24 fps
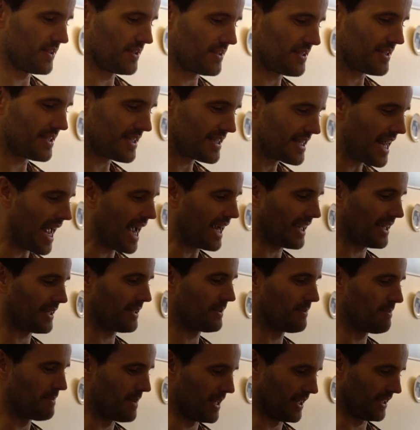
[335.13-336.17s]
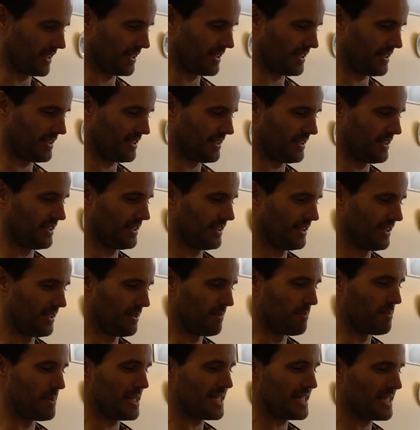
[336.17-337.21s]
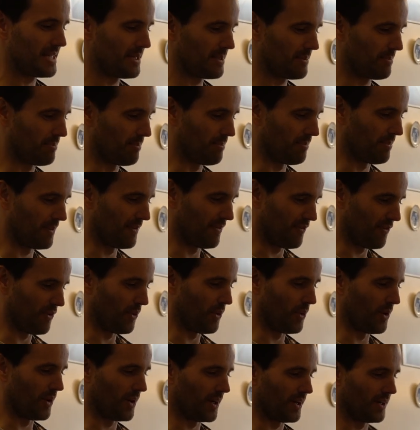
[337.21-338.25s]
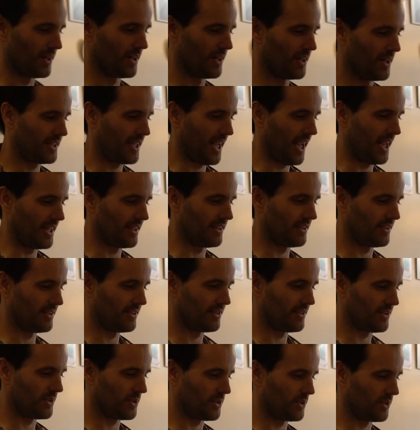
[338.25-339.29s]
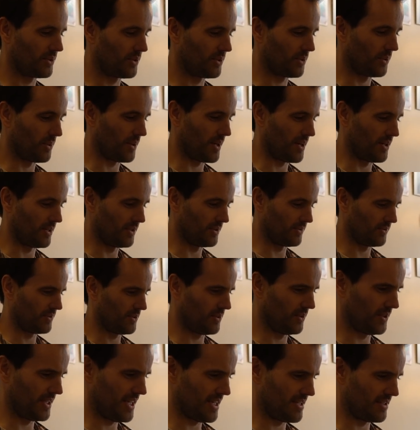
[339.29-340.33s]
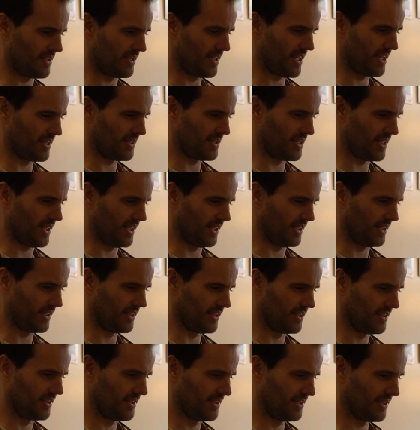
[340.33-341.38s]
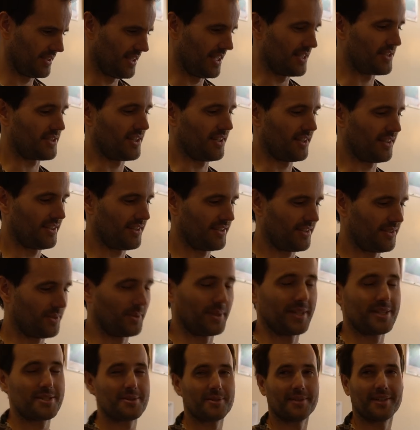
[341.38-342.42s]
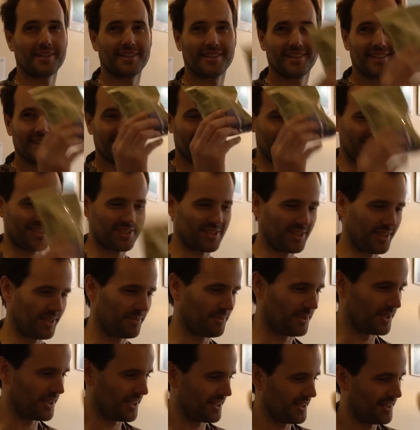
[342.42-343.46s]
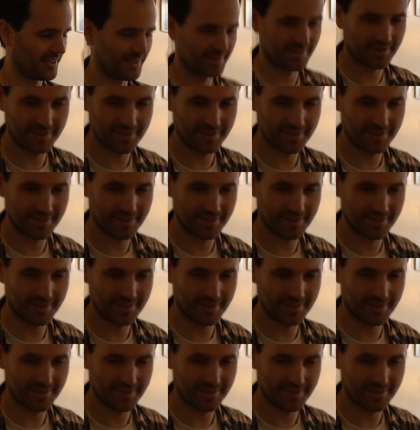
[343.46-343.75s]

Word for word: snack mix. Best before 10, 12, 2019. That's good. I think, yeah, we're. That's good. We've got a few